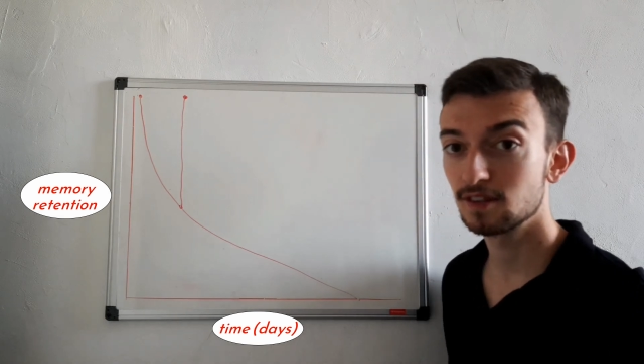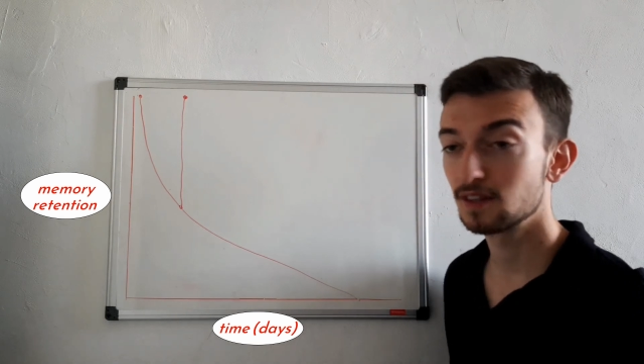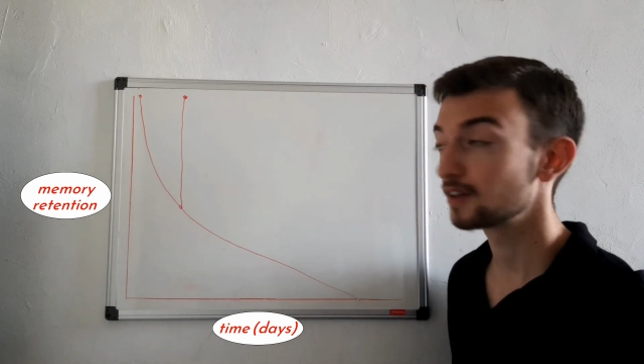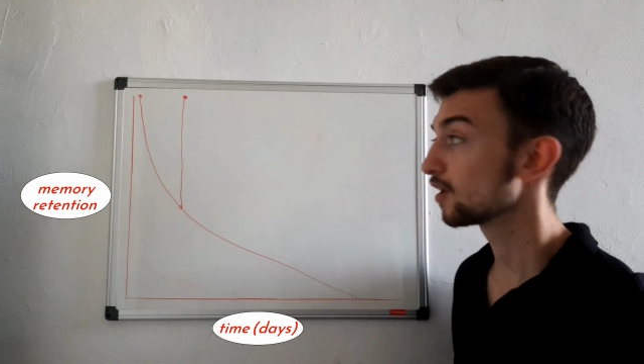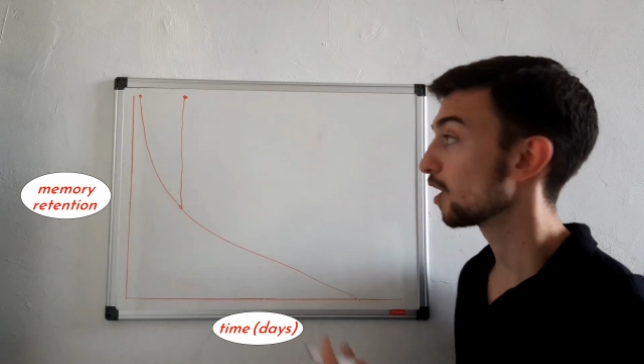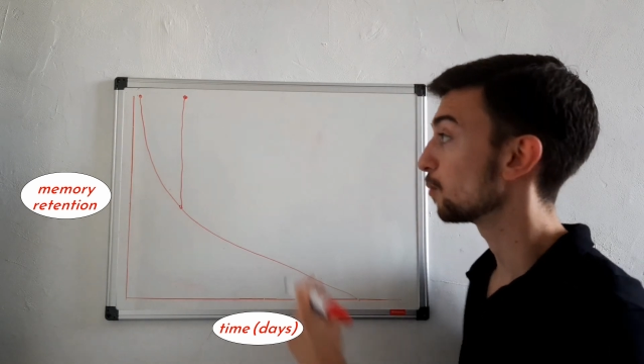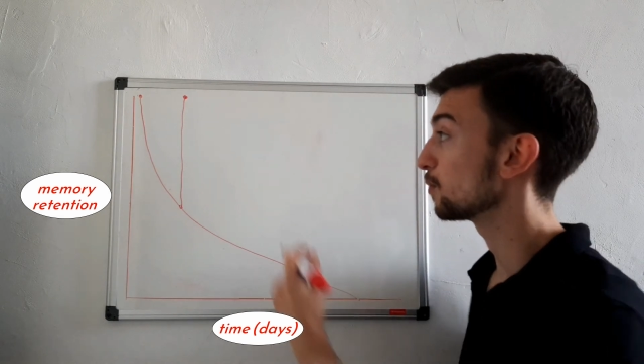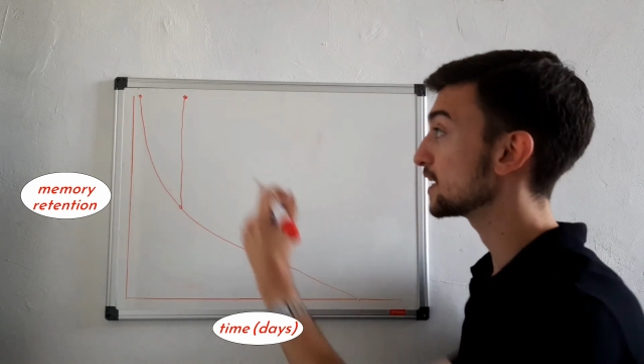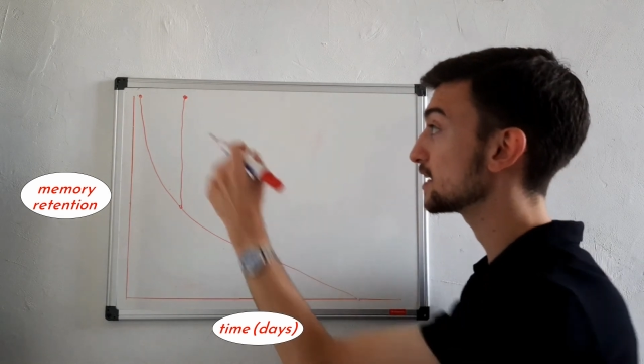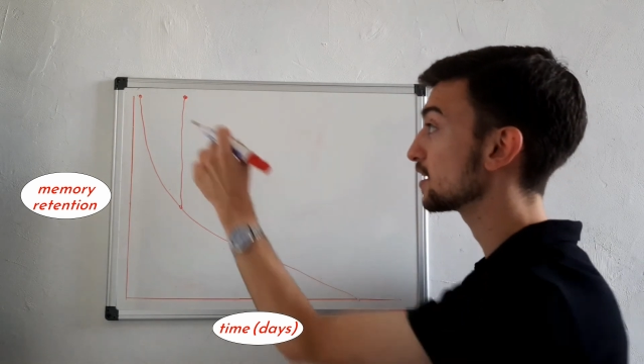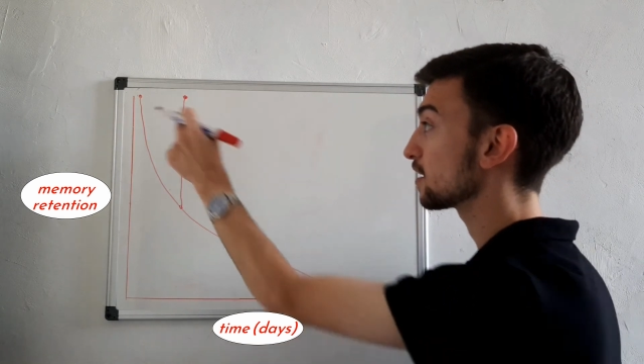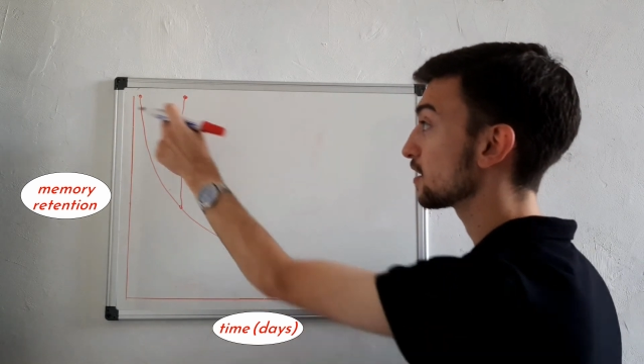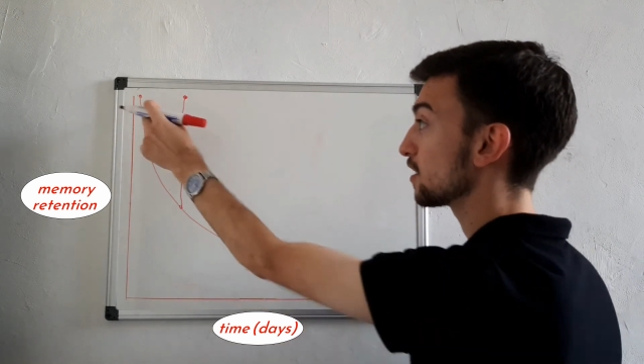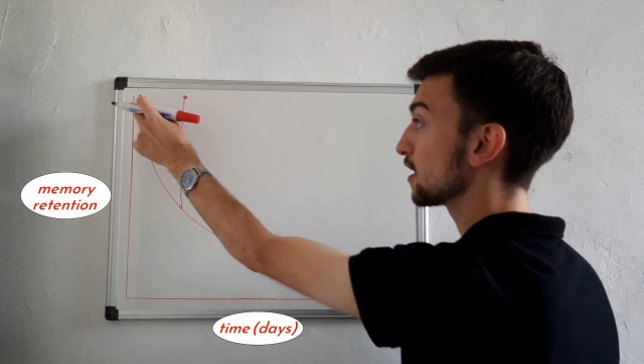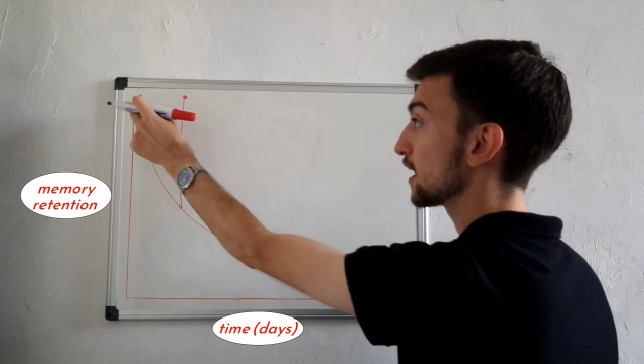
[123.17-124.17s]
and we
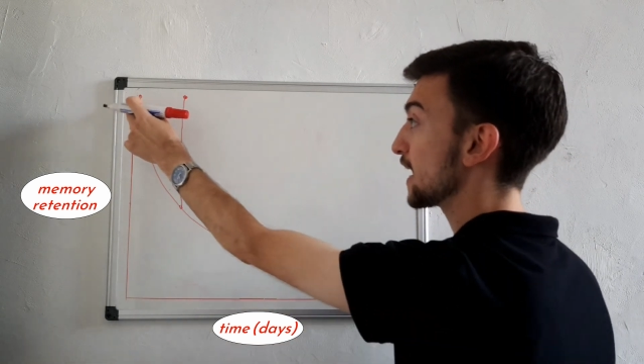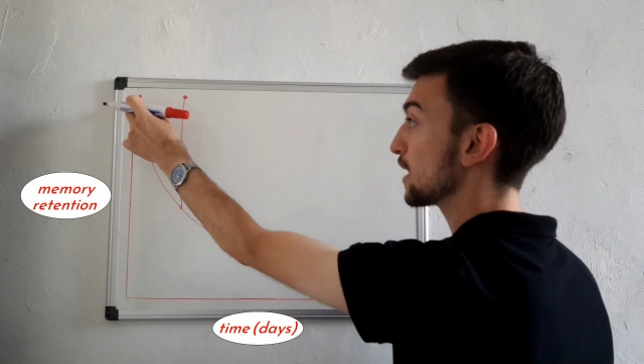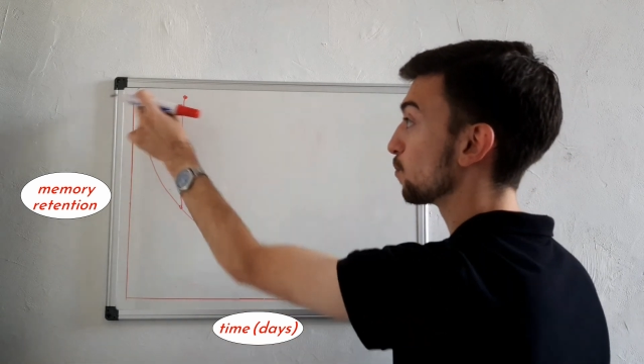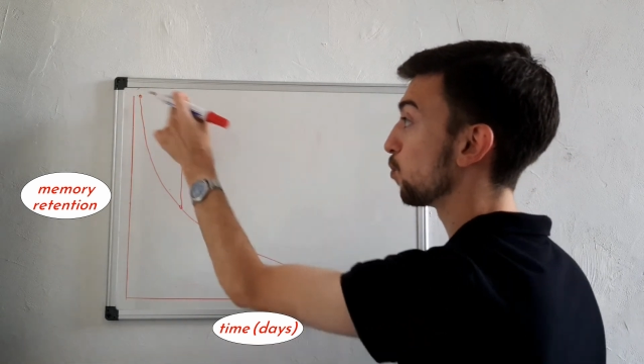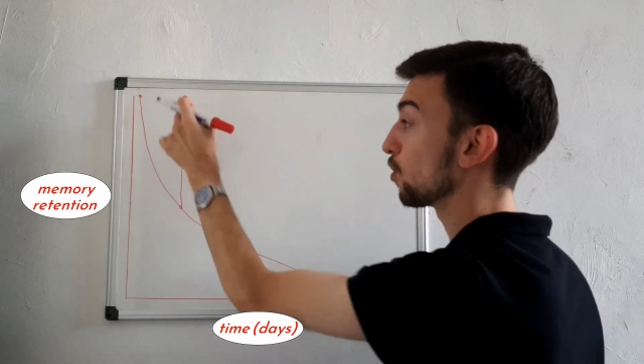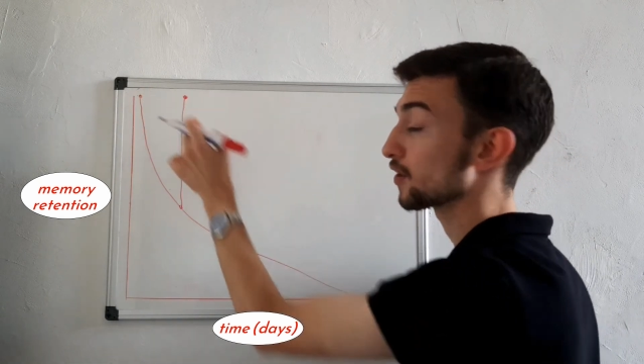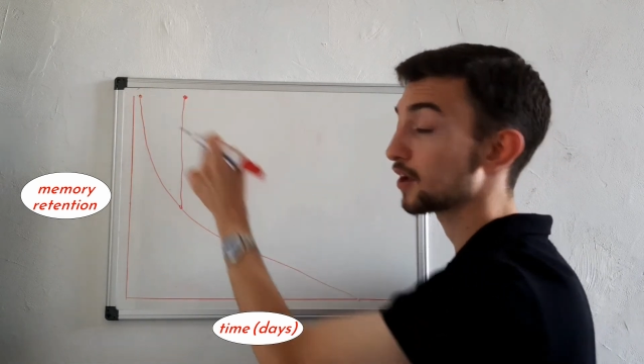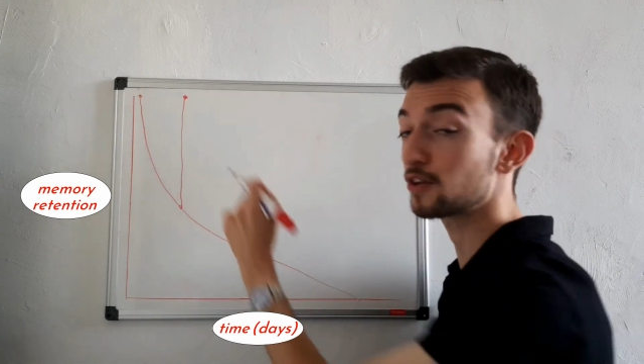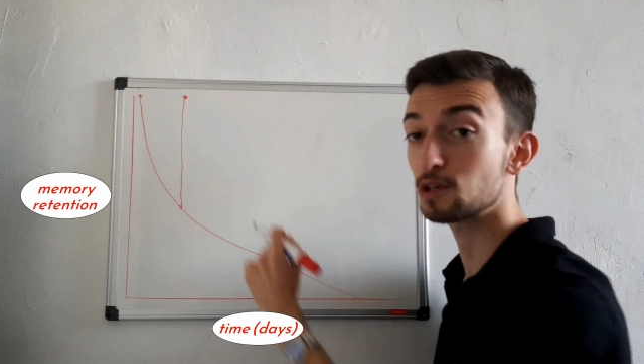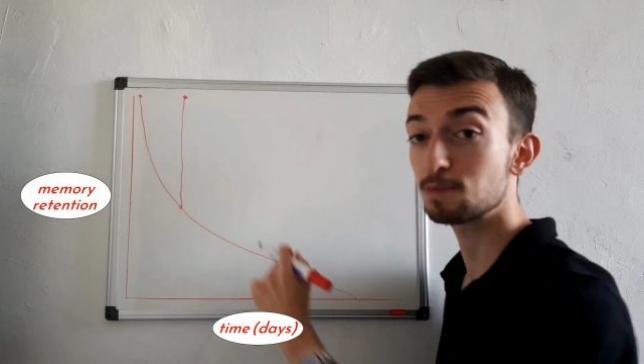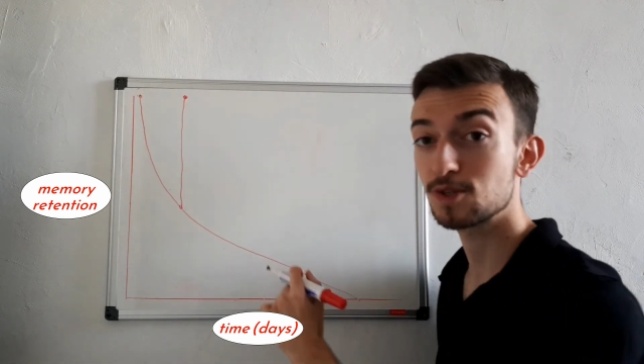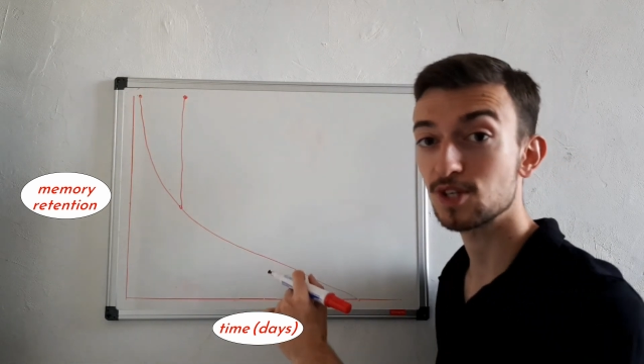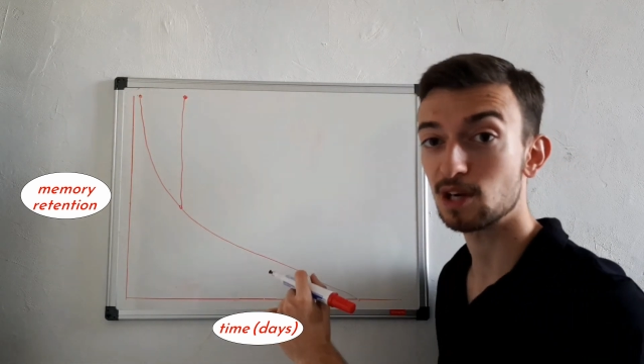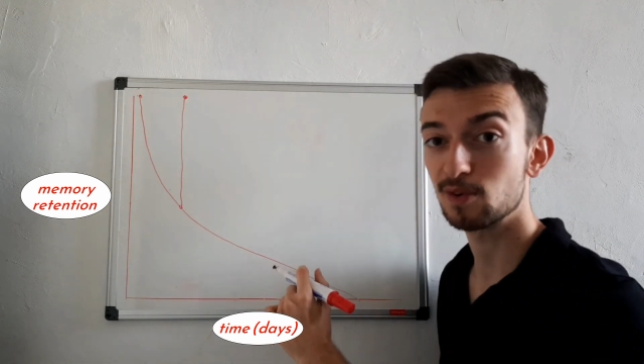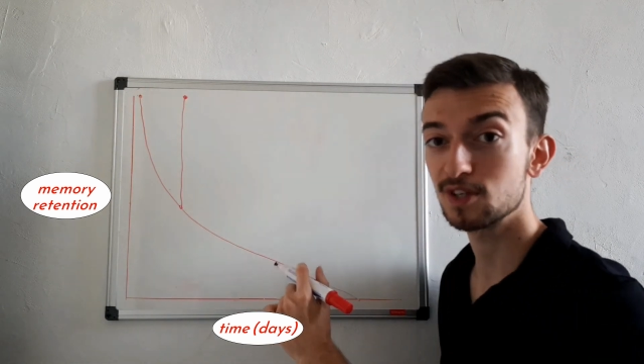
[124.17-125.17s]
hit
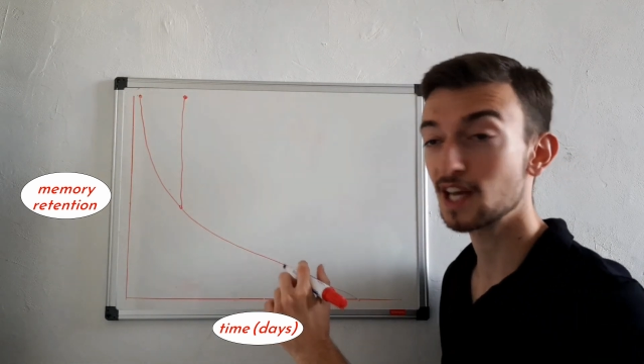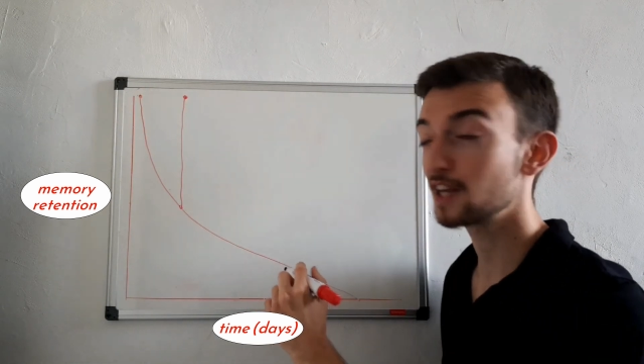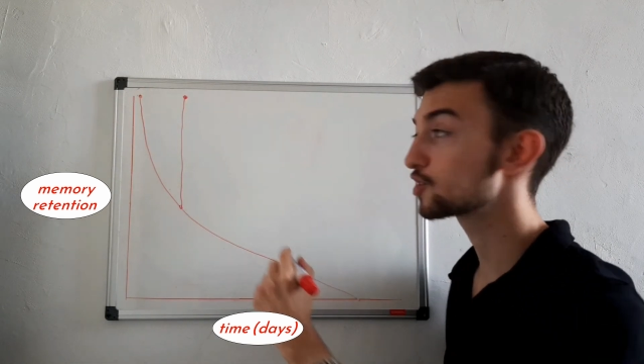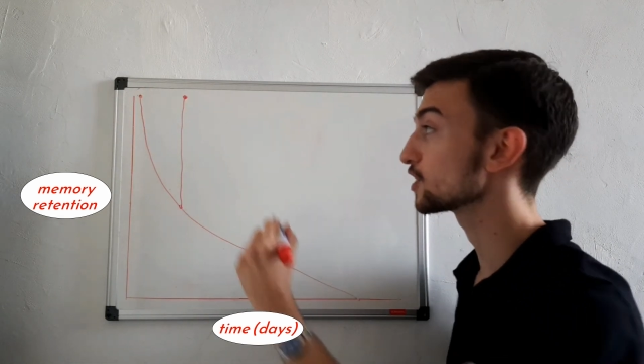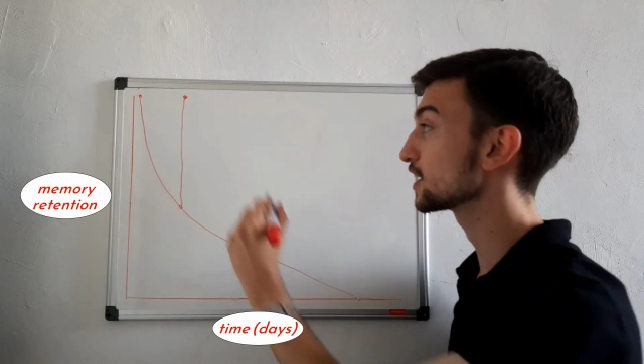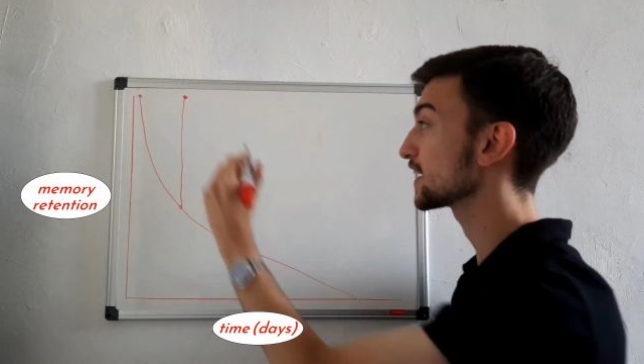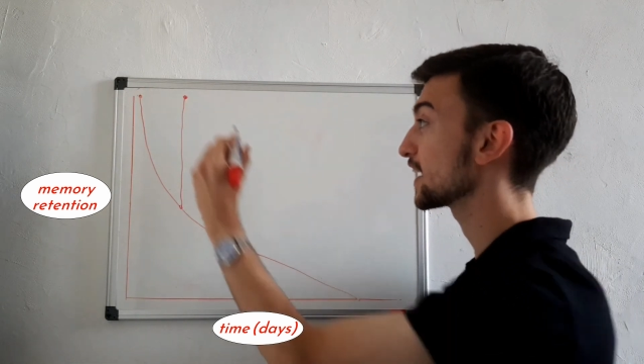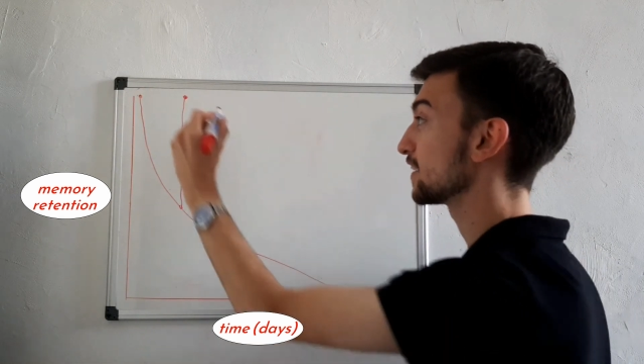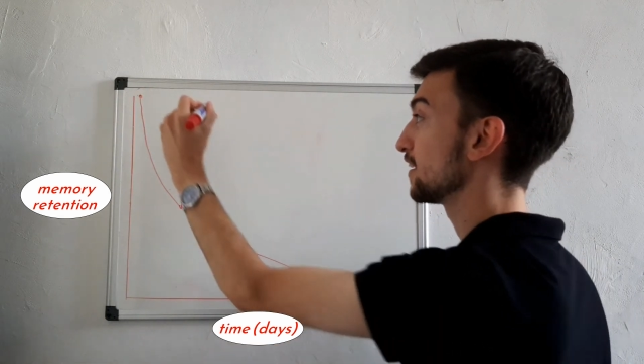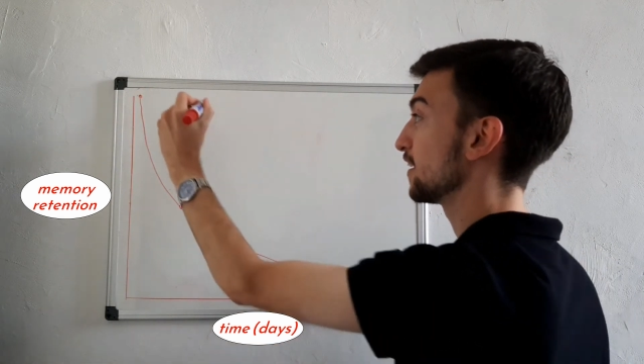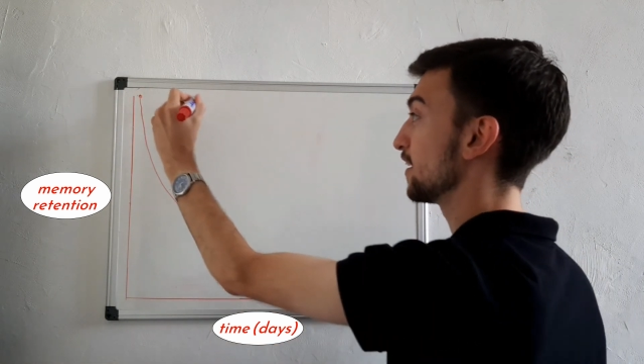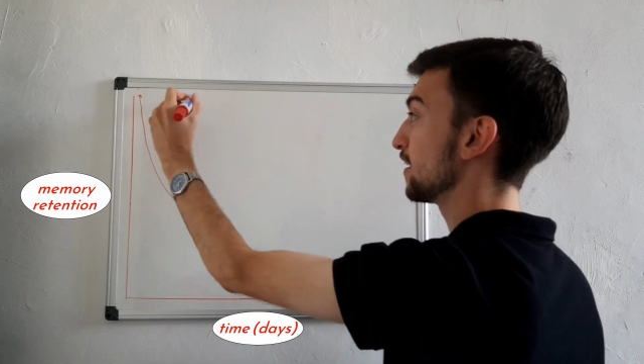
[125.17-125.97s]
100% retention again,